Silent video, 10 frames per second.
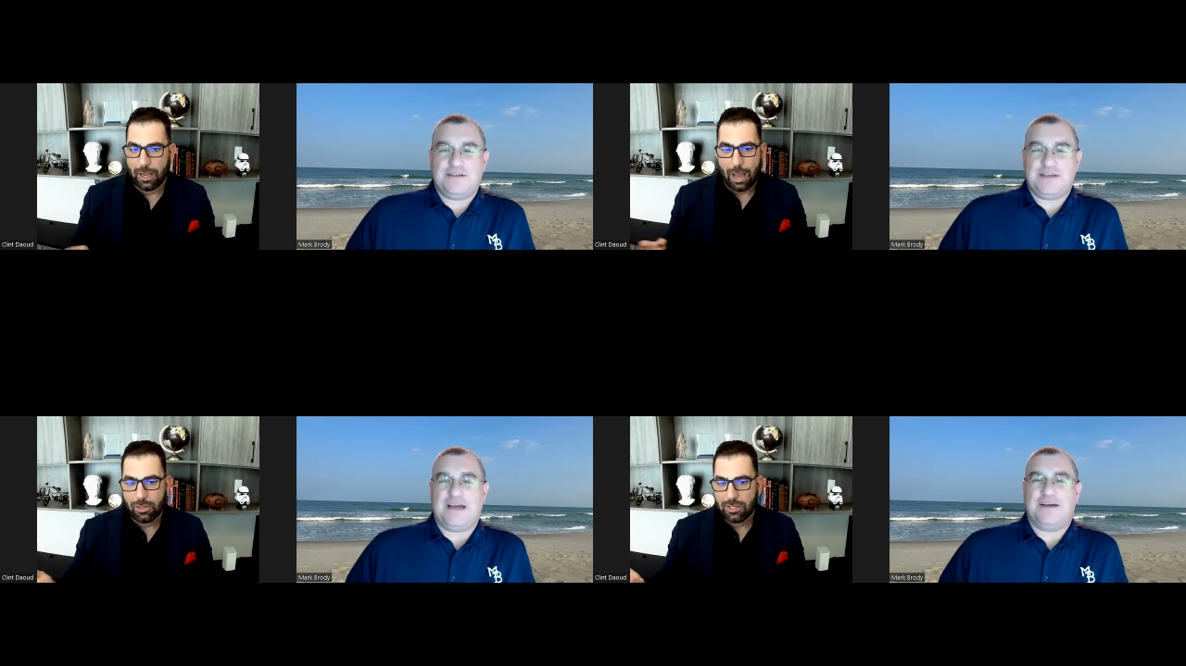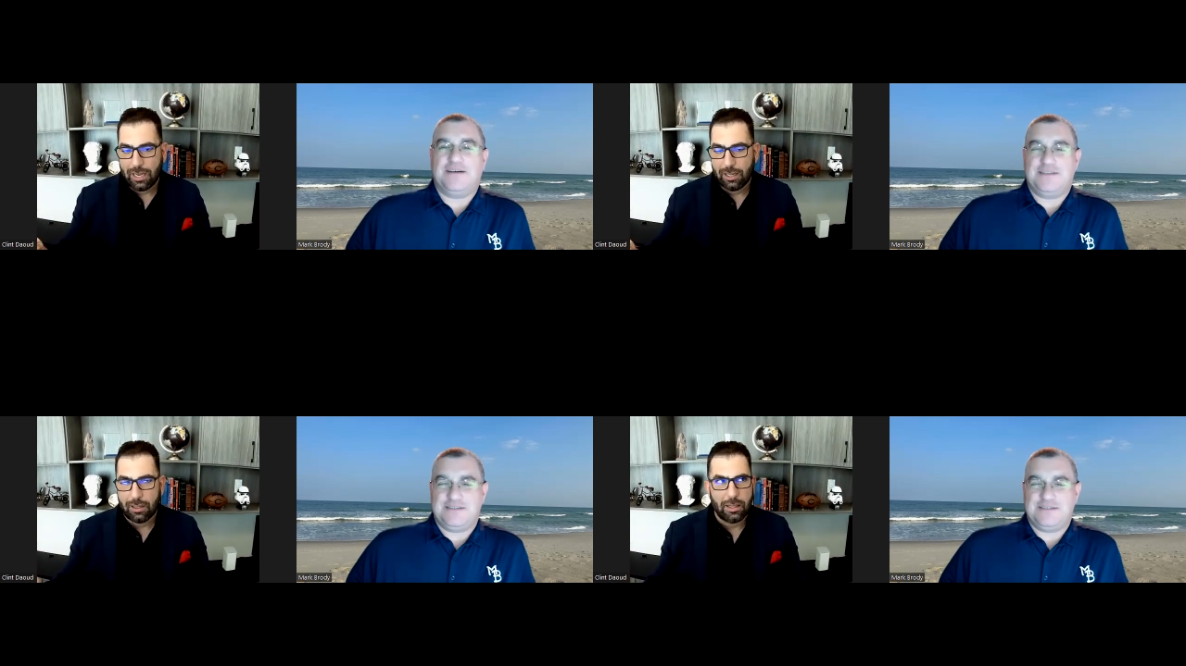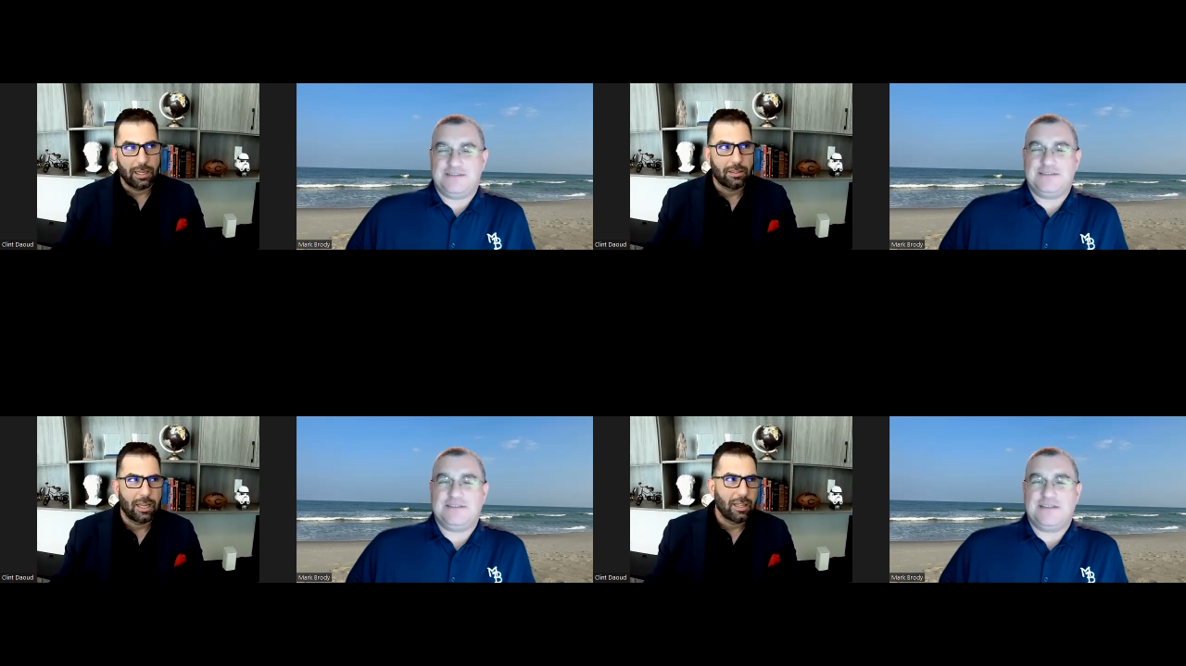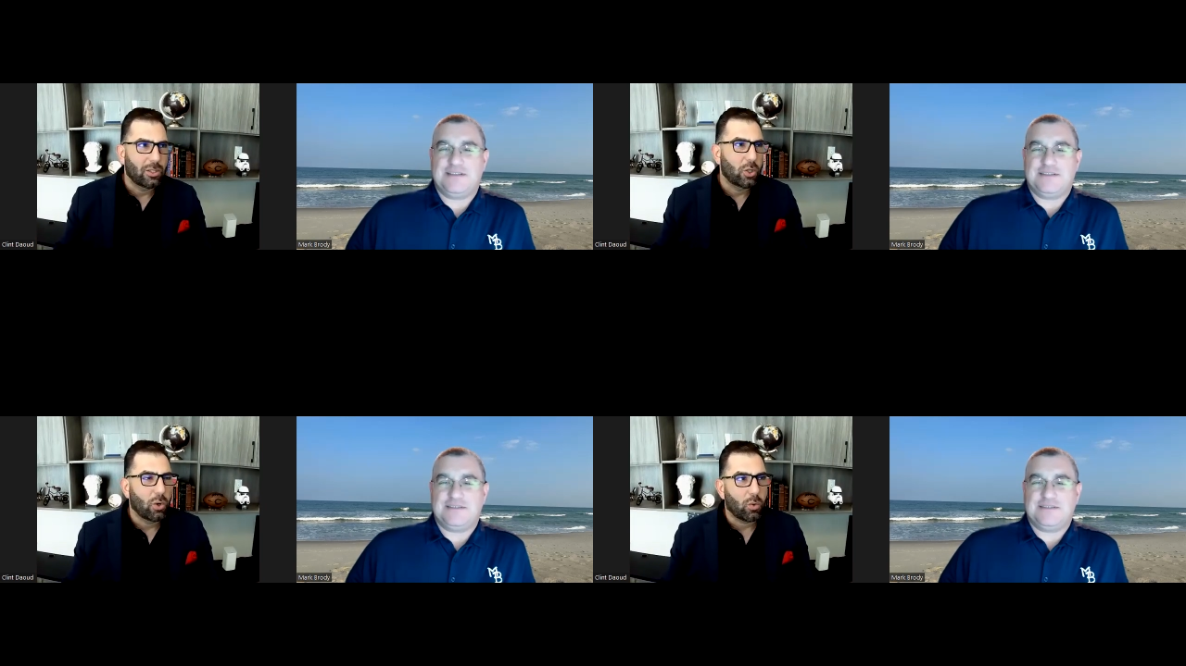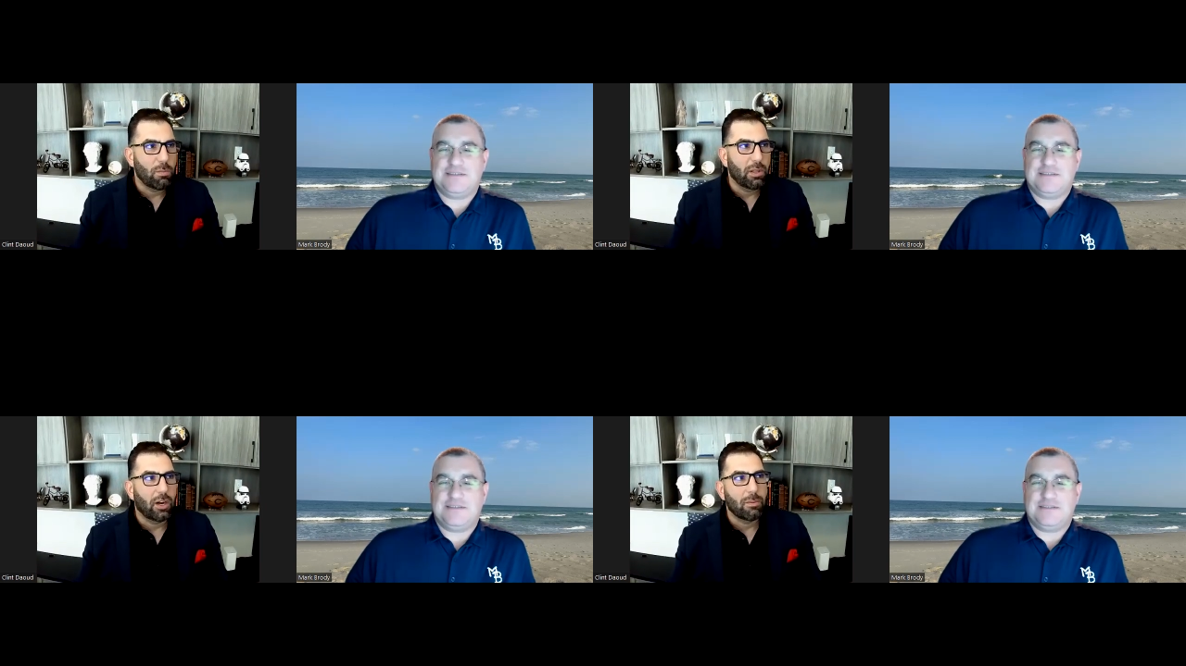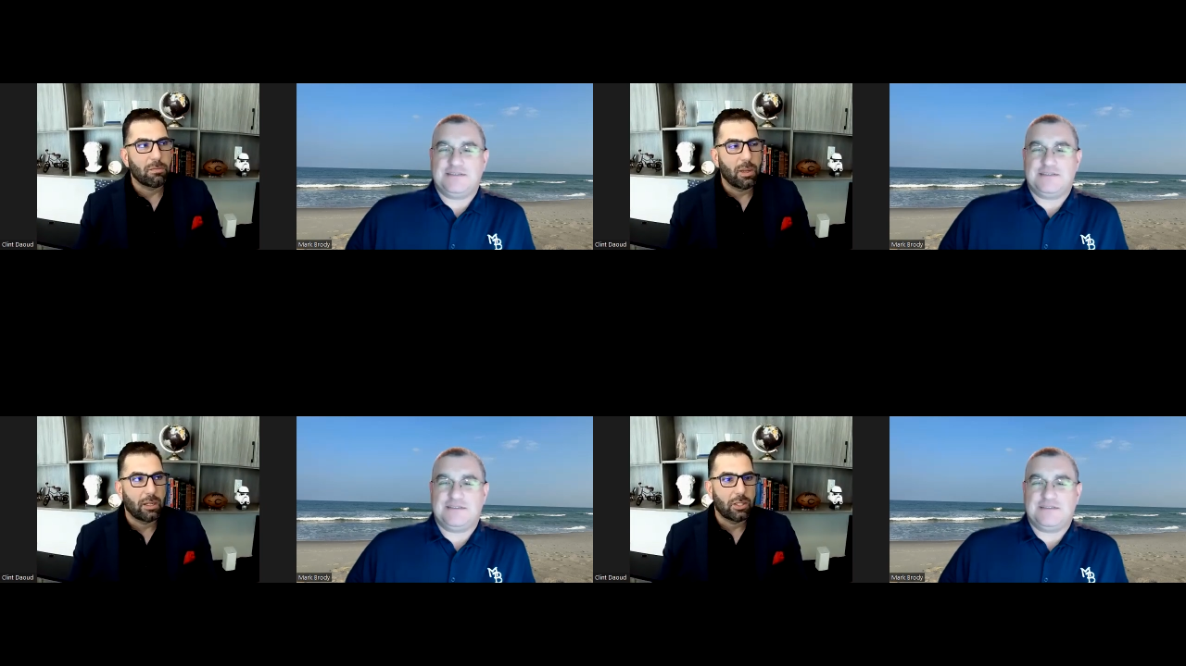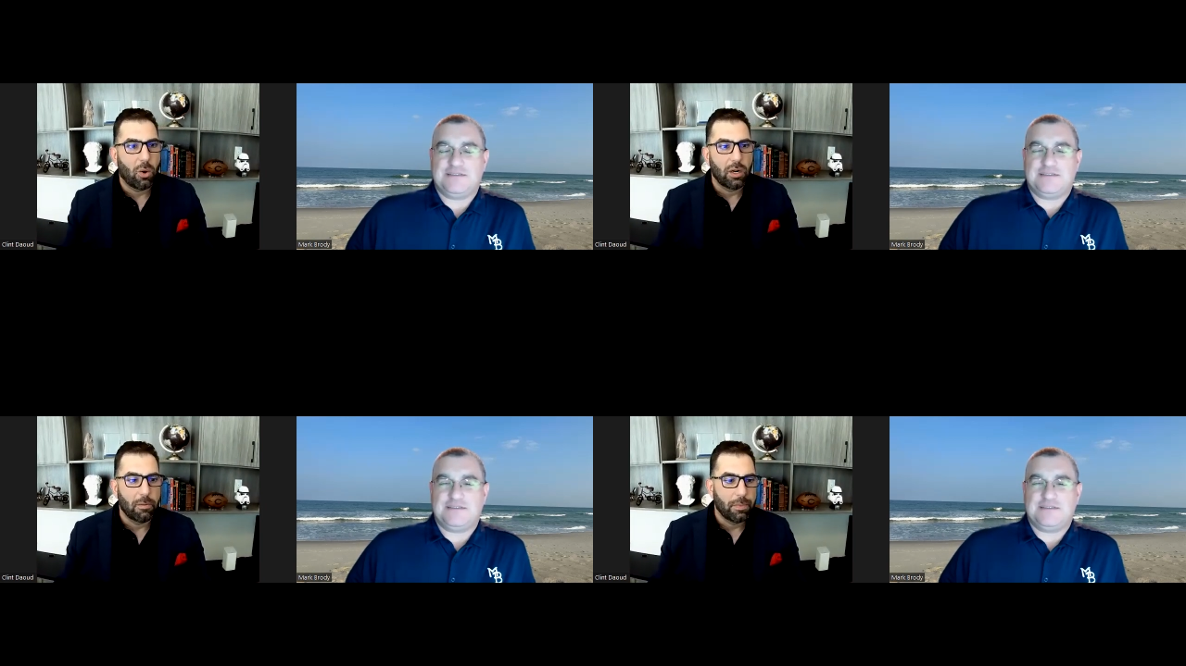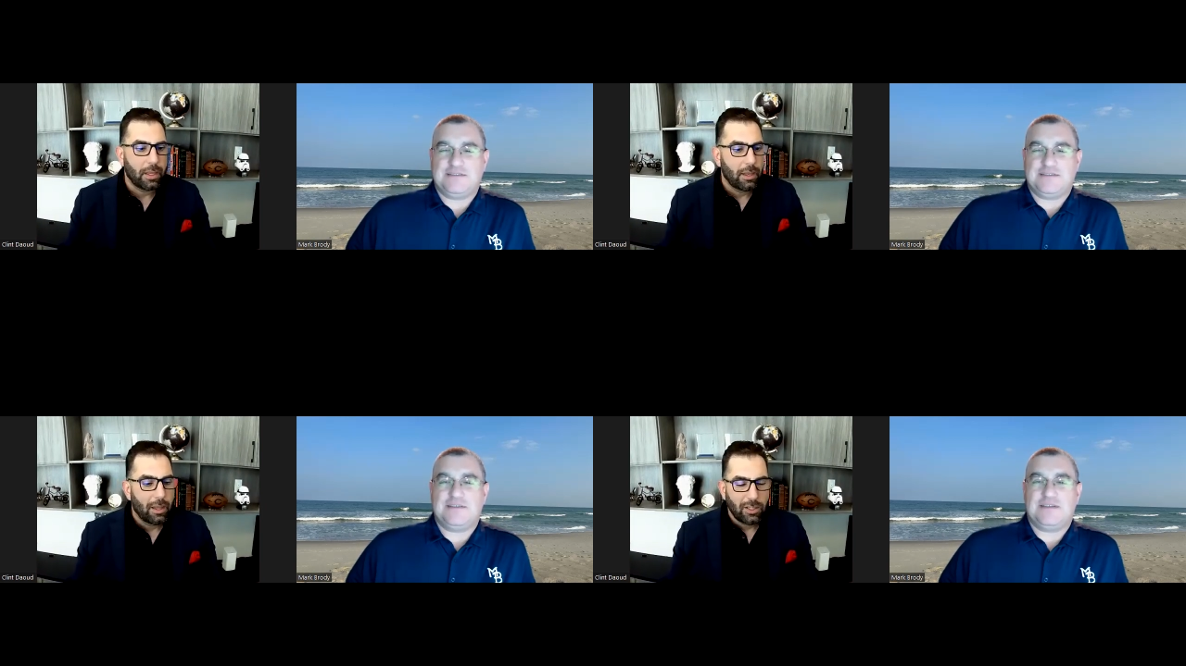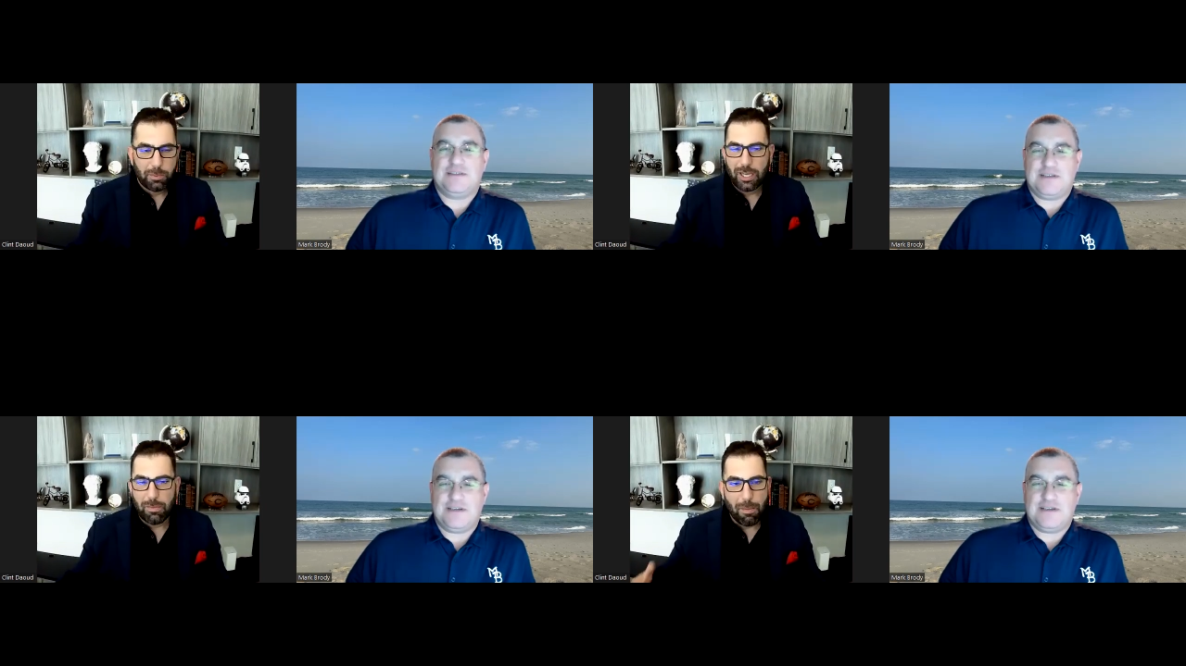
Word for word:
Speaker 1: I was taking like, I think 2 or 3 milligrams of melatonin just because